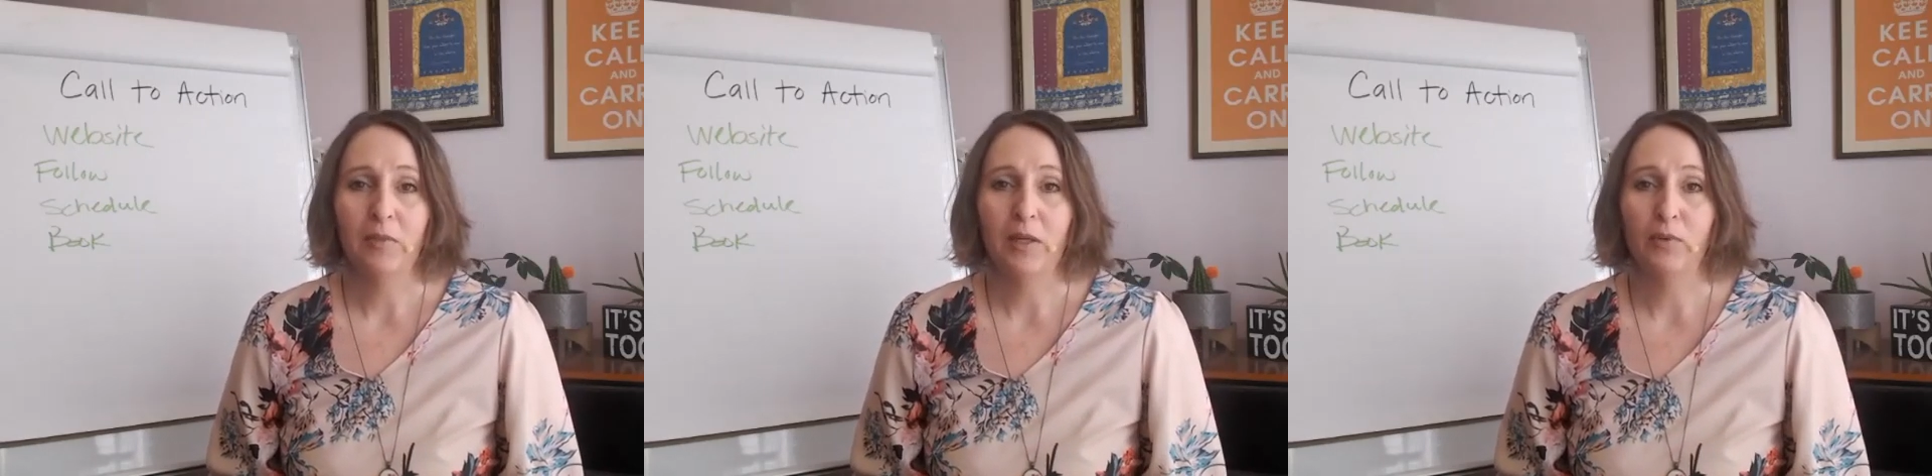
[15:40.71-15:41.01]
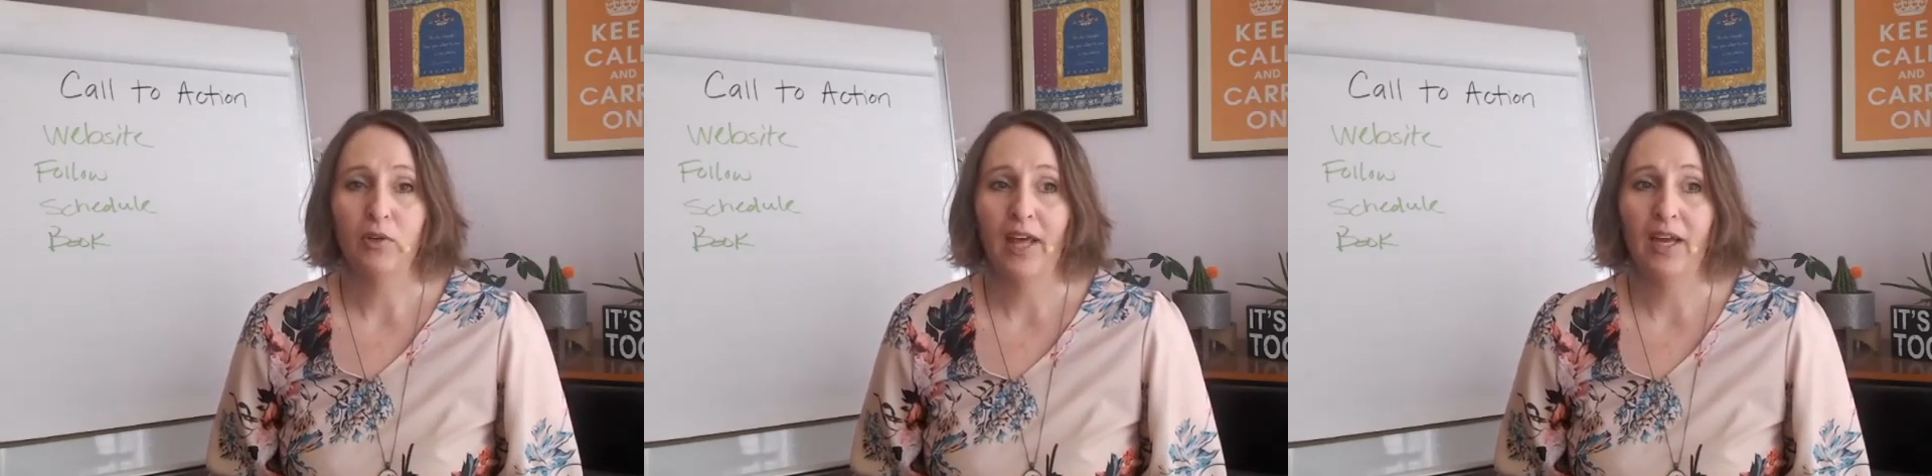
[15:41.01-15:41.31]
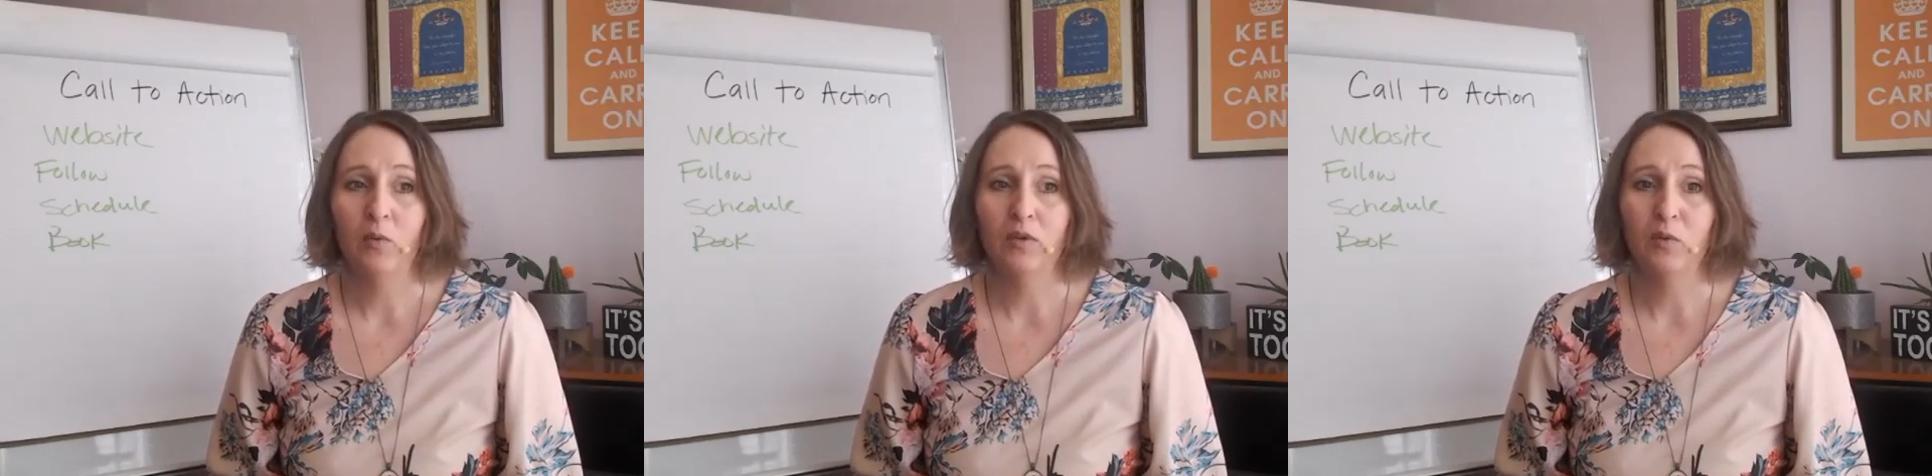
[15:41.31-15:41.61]
people are
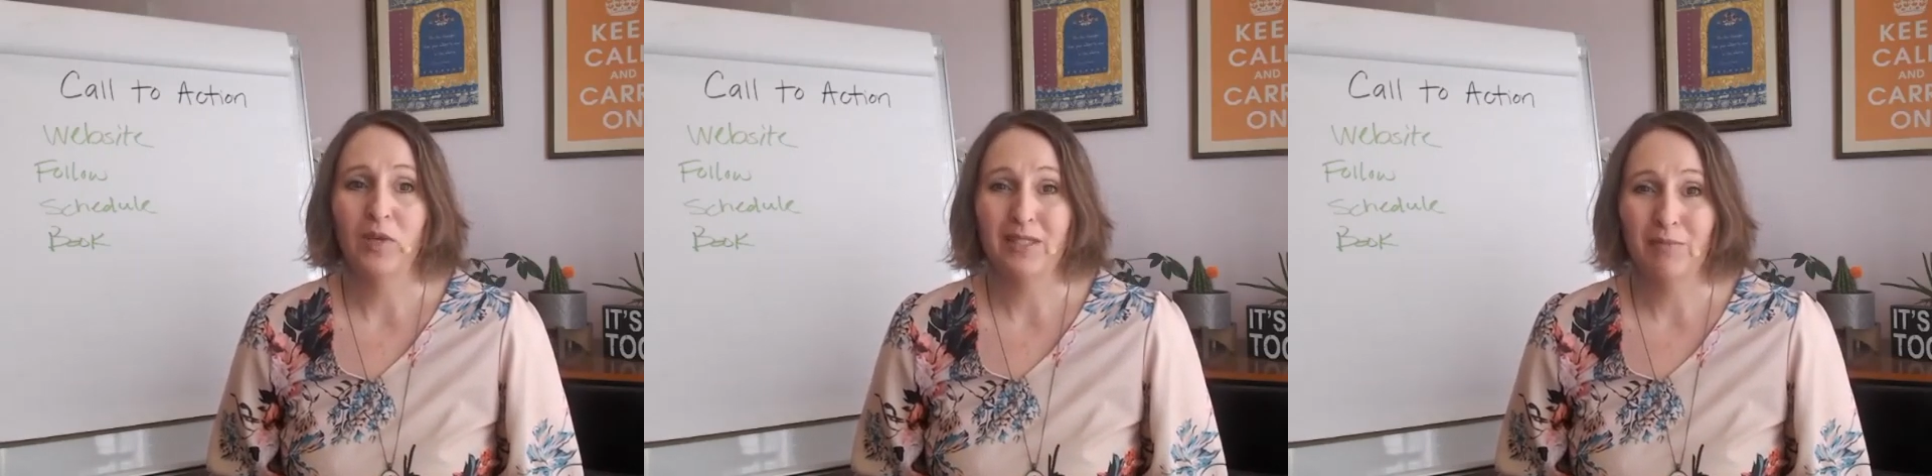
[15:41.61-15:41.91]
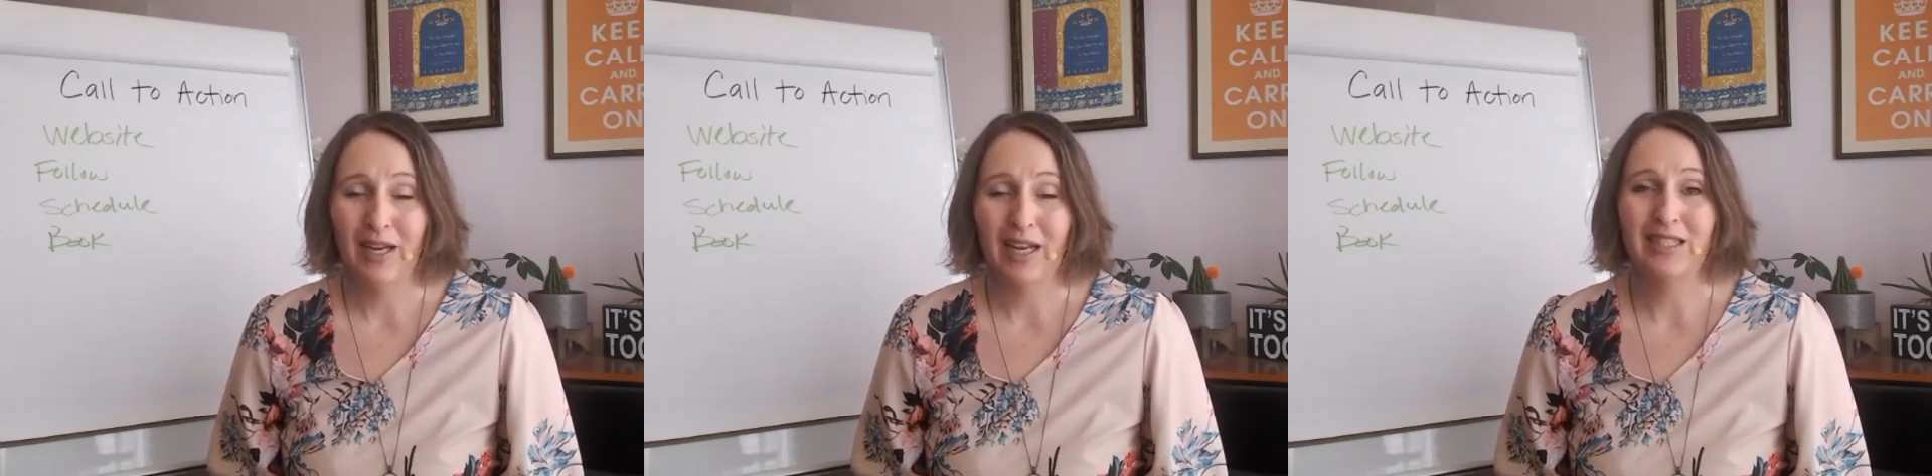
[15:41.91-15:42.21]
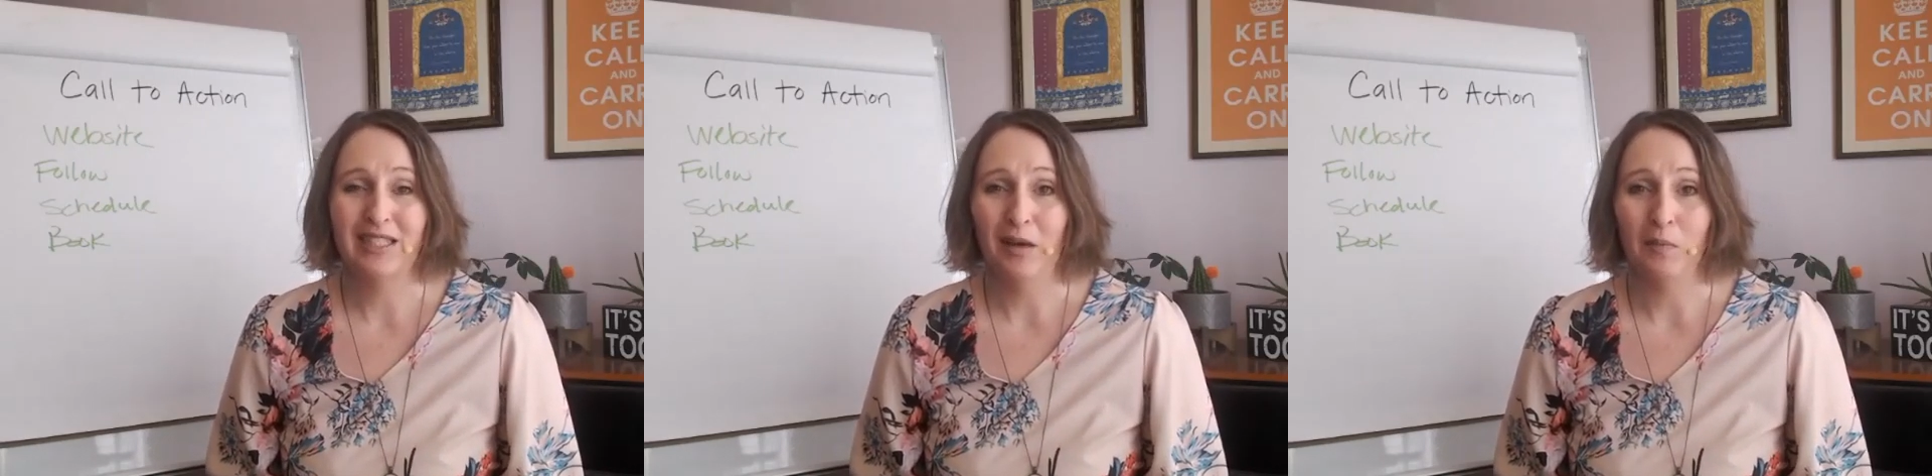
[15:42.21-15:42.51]
like, well, what's my next
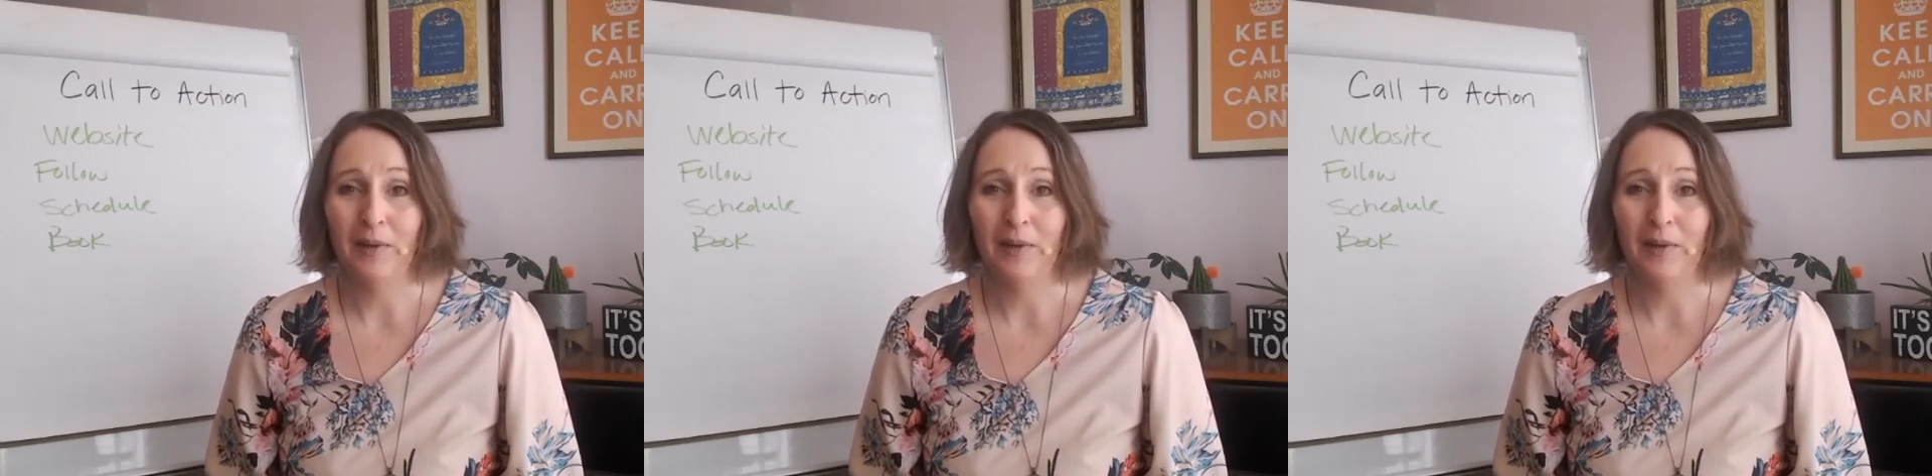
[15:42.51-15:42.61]
step?